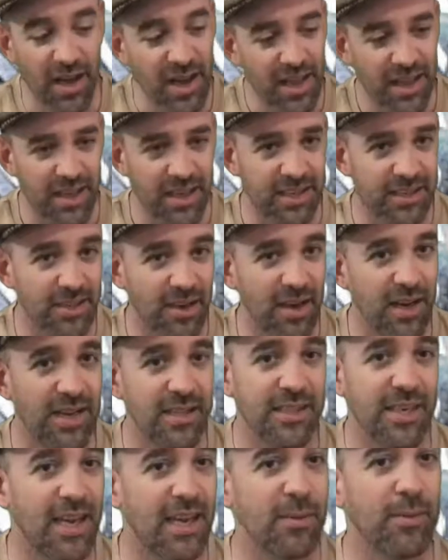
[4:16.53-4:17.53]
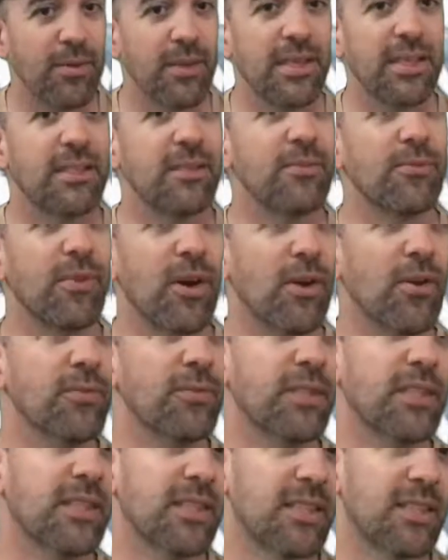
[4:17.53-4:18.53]
The entire table is involved
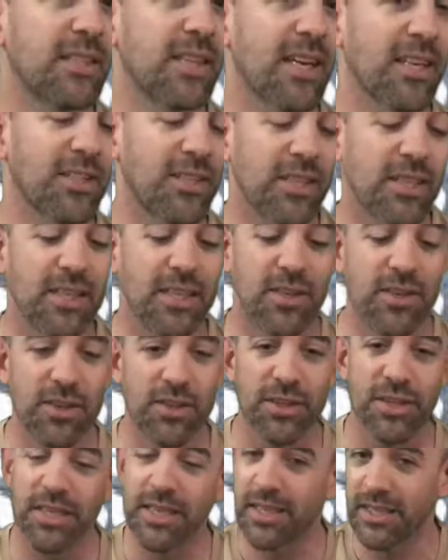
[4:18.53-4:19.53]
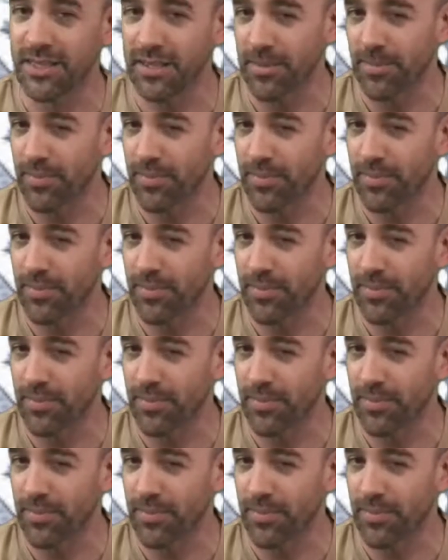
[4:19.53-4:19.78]
in the discussion, and usually it's a